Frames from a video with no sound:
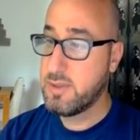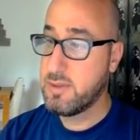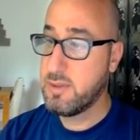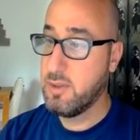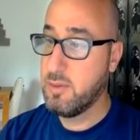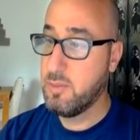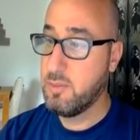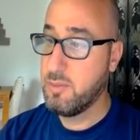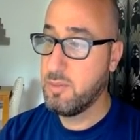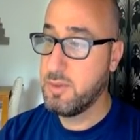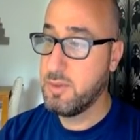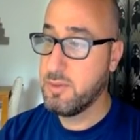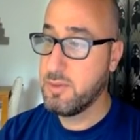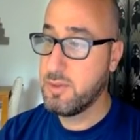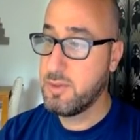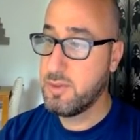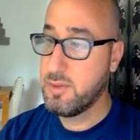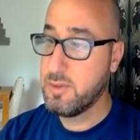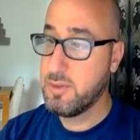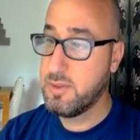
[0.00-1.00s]
So you
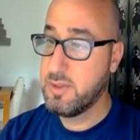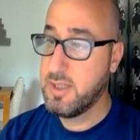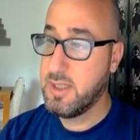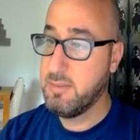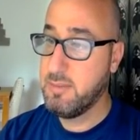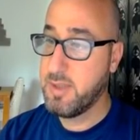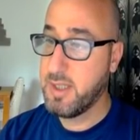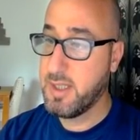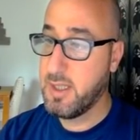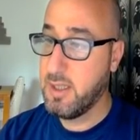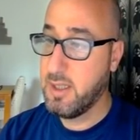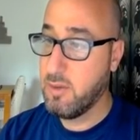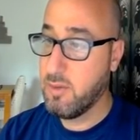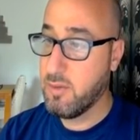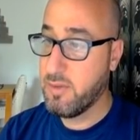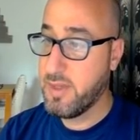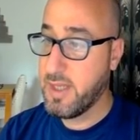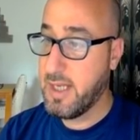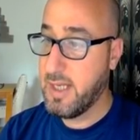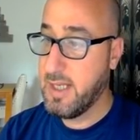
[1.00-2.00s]
should keep an eye
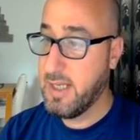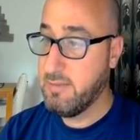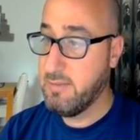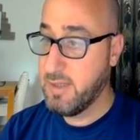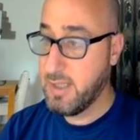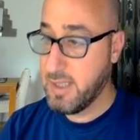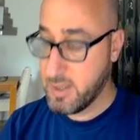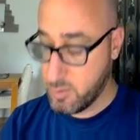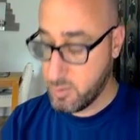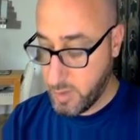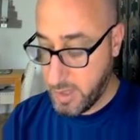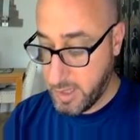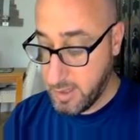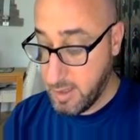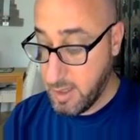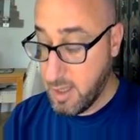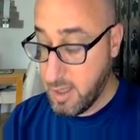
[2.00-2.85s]
on that level as well.